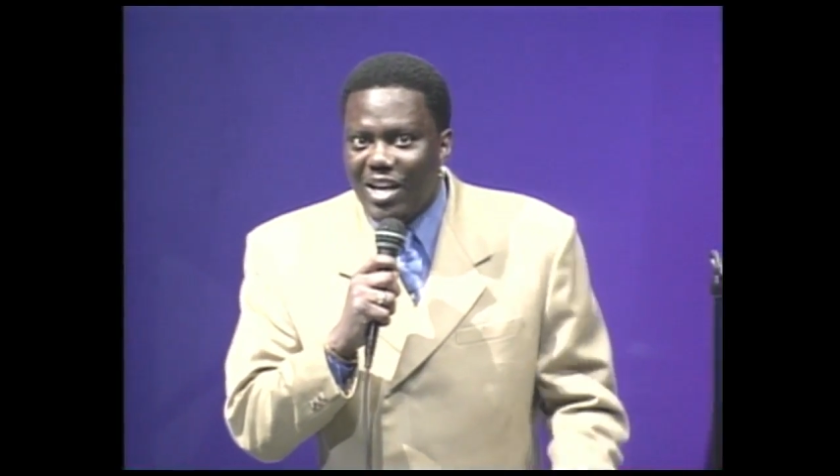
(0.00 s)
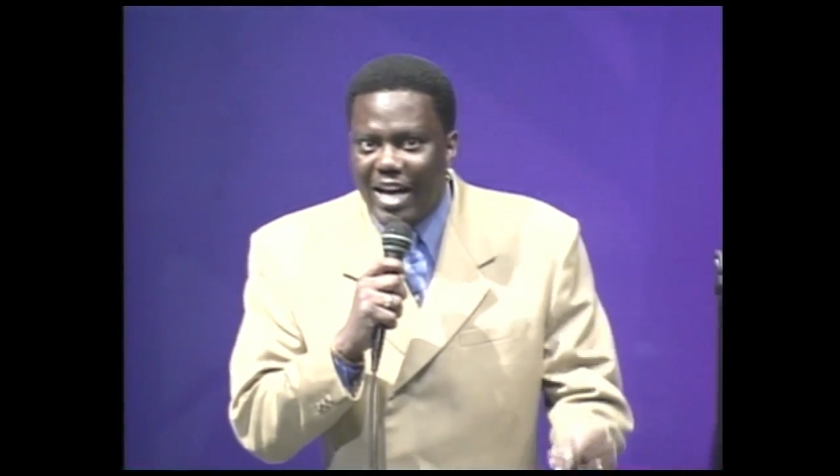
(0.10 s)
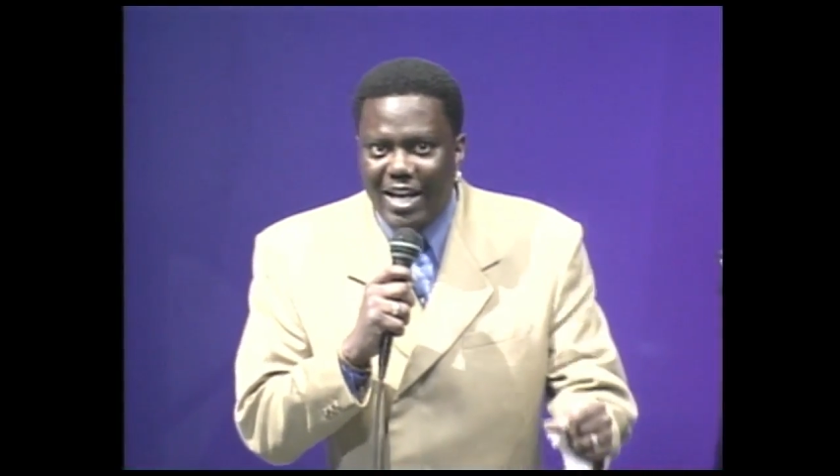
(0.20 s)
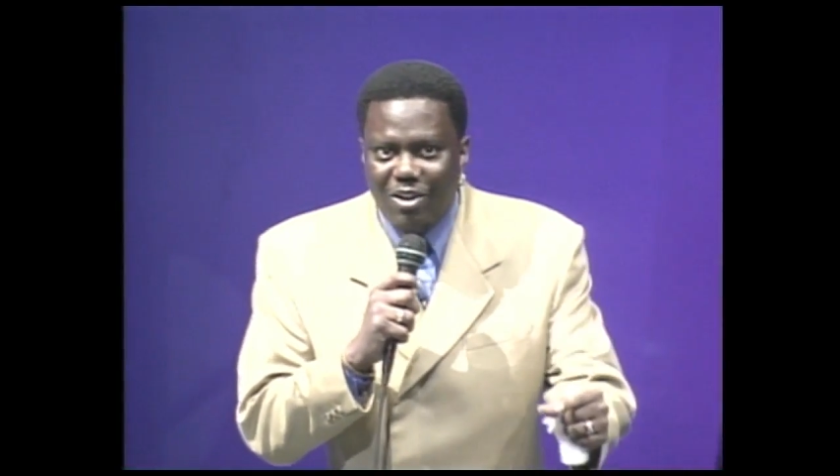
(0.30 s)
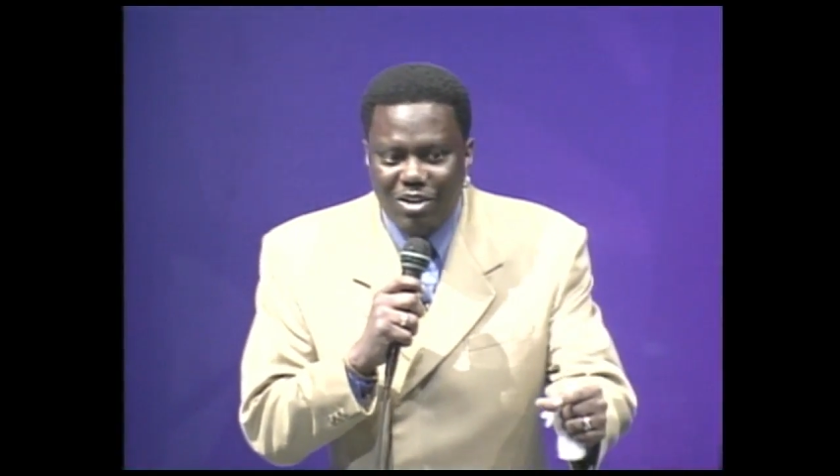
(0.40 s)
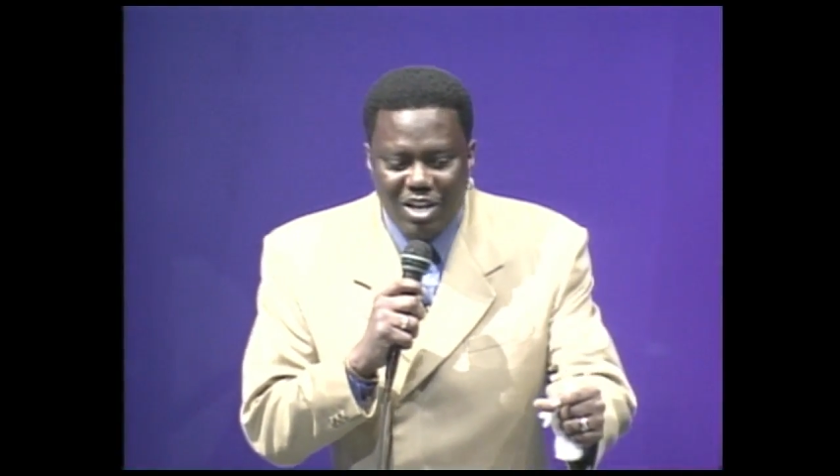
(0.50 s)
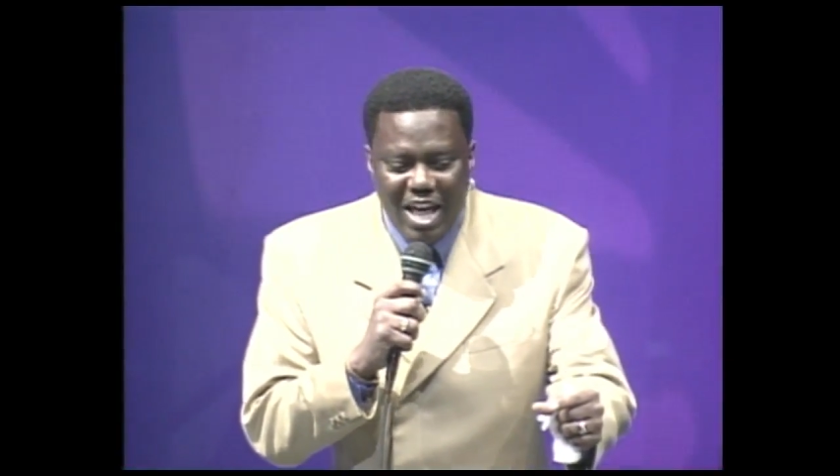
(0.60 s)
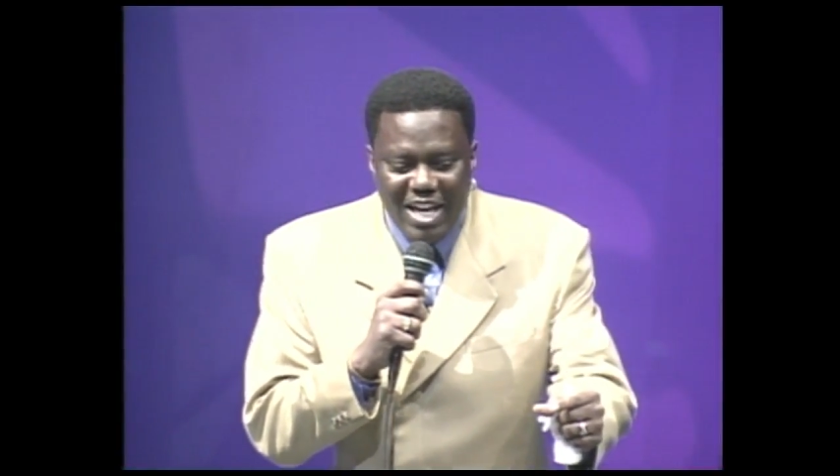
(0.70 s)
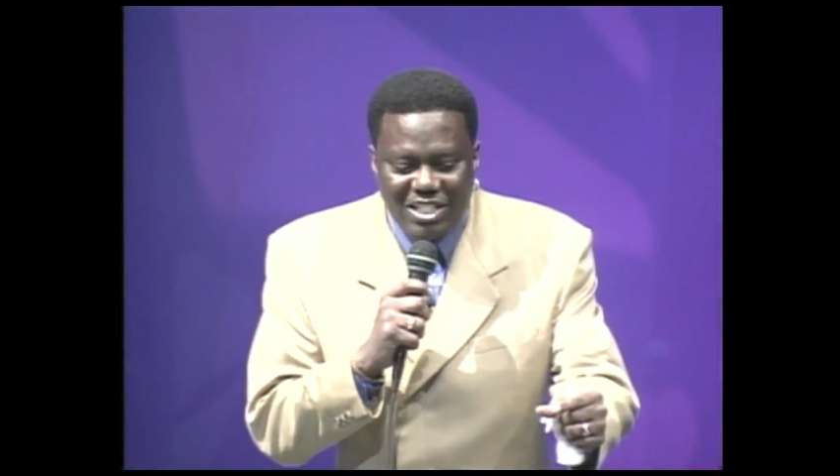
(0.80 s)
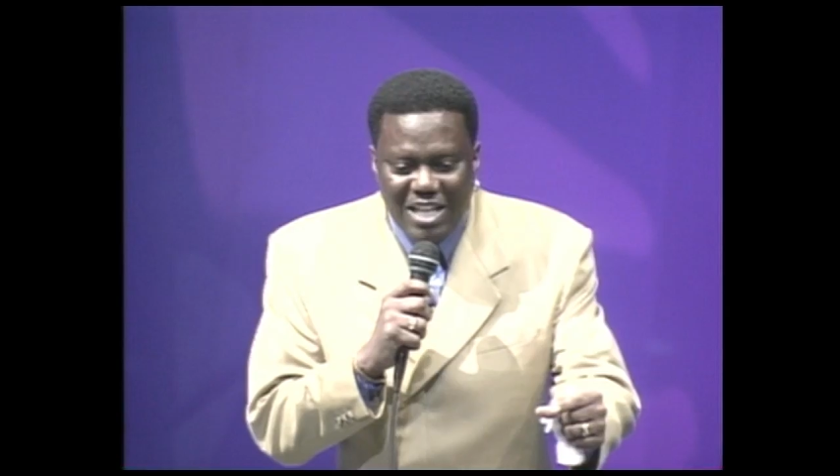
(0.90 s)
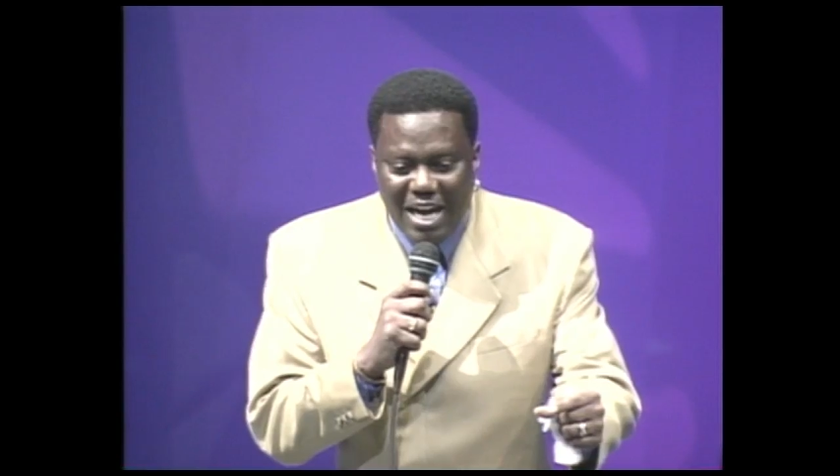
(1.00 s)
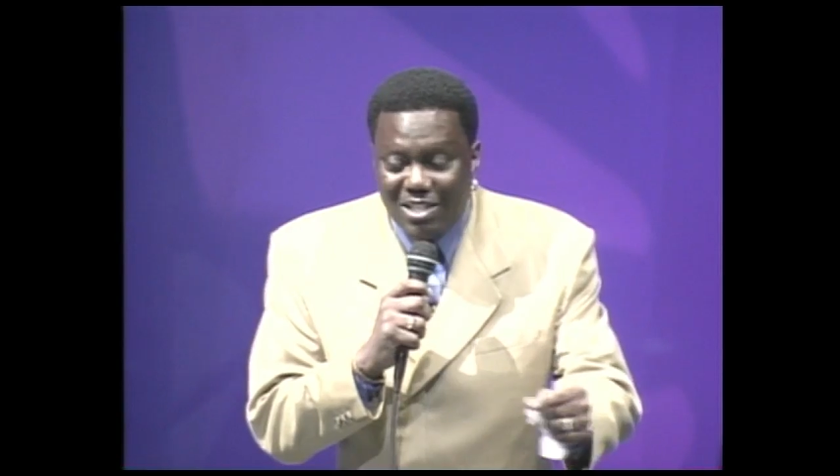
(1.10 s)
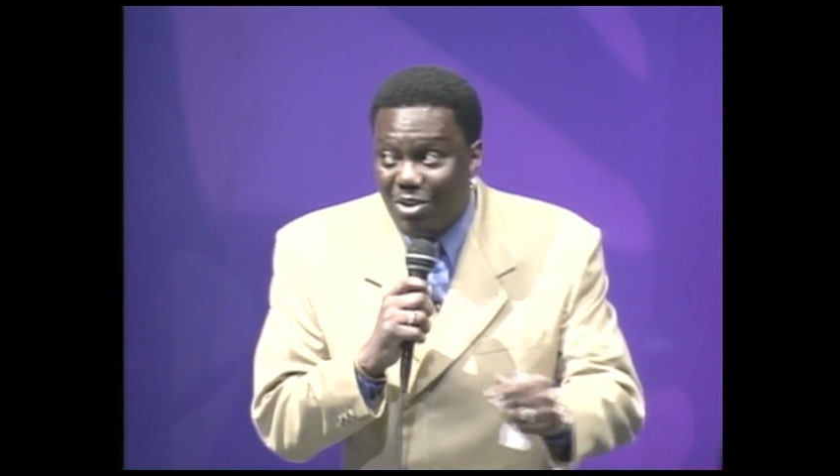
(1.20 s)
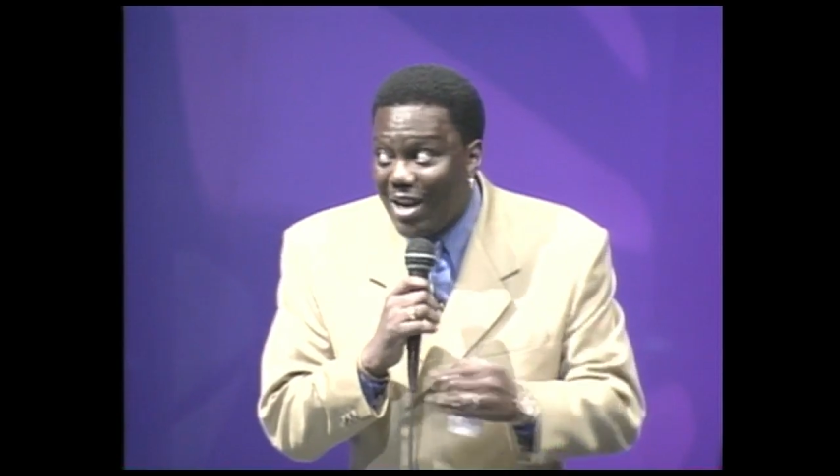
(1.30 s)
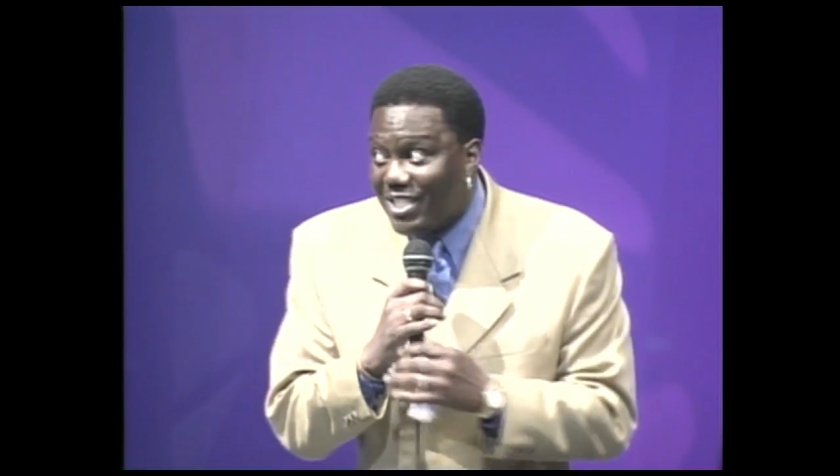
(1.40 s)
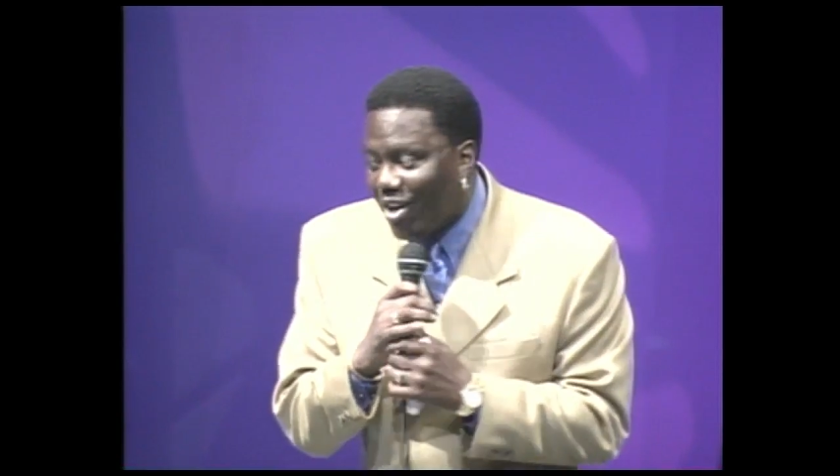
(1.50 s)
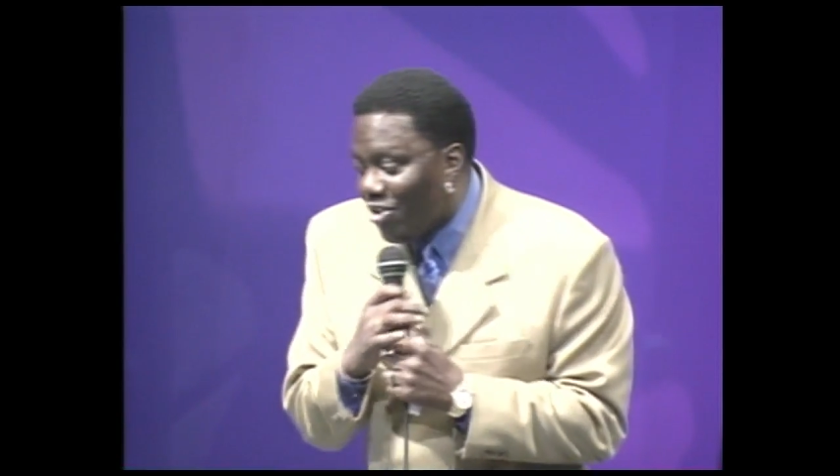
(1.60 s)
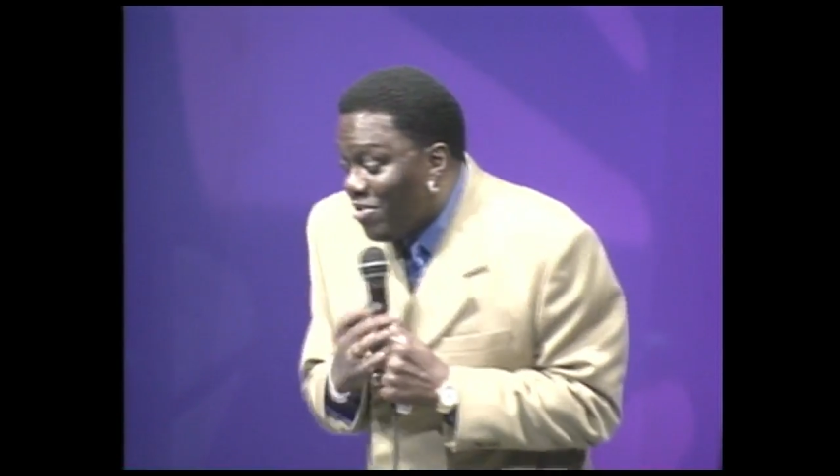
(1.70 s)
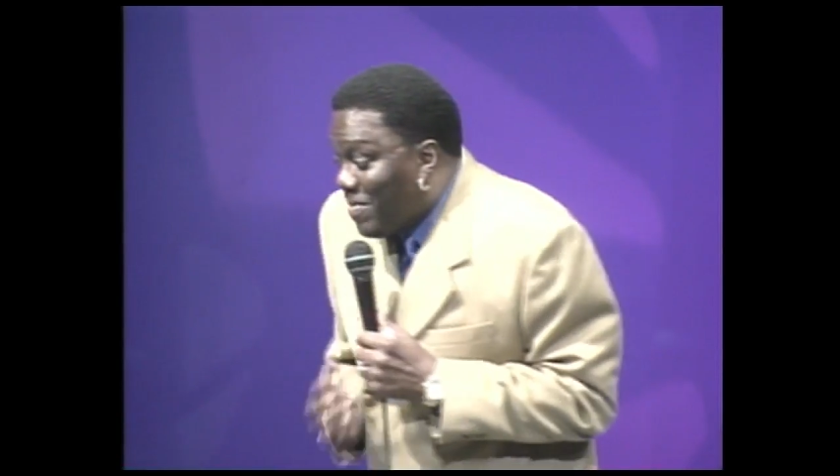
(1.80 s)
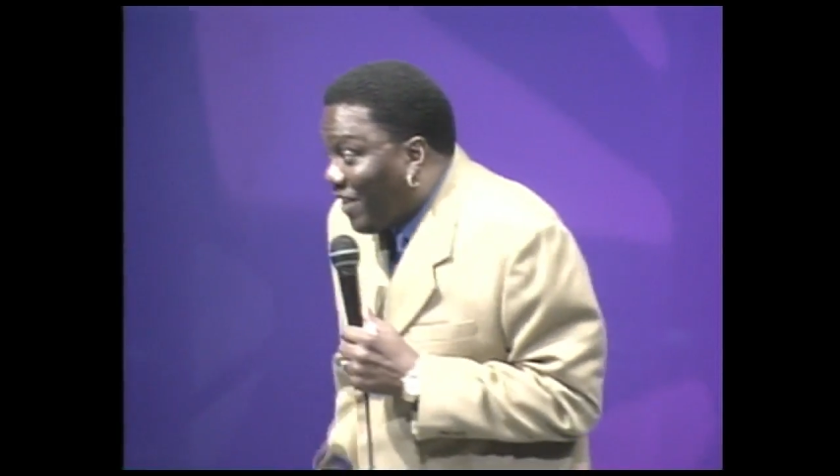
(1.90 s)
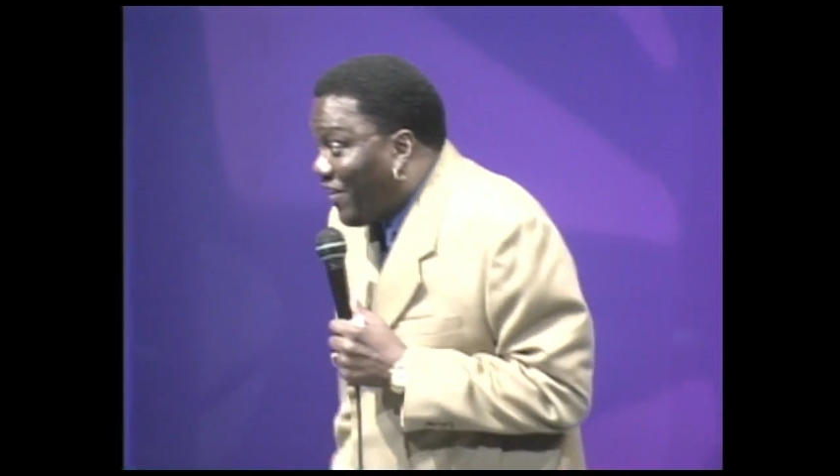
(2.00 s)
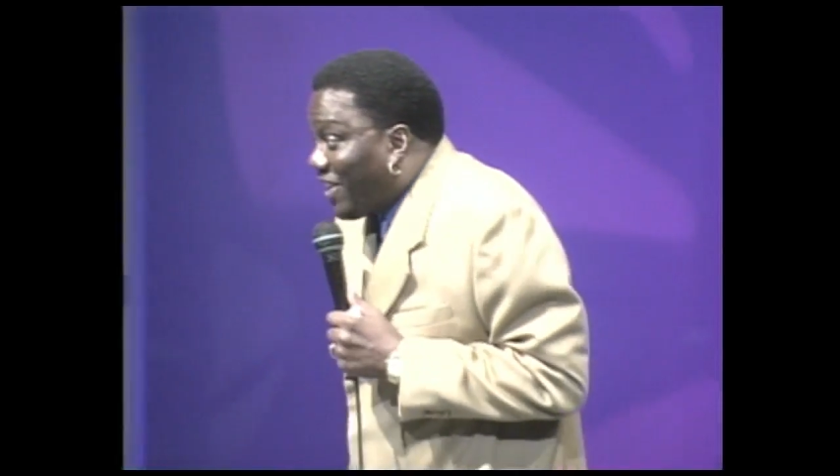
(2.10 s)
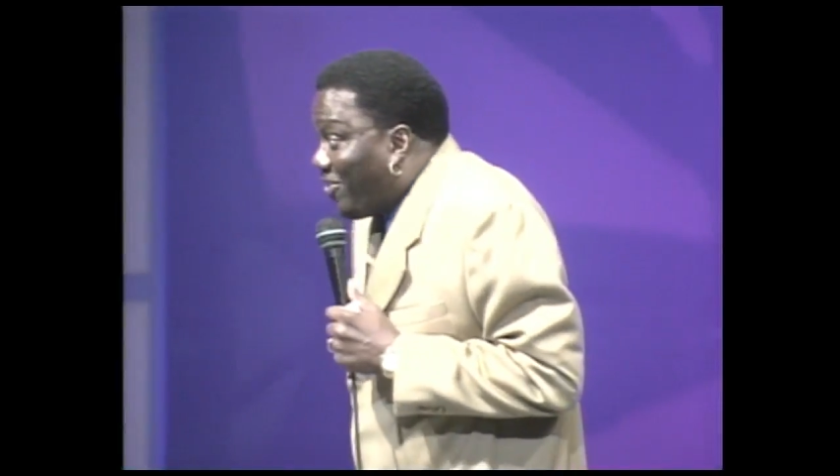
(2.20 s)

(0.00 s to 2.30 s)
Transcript: Had no little ass stockings on. I saw you motherfuckers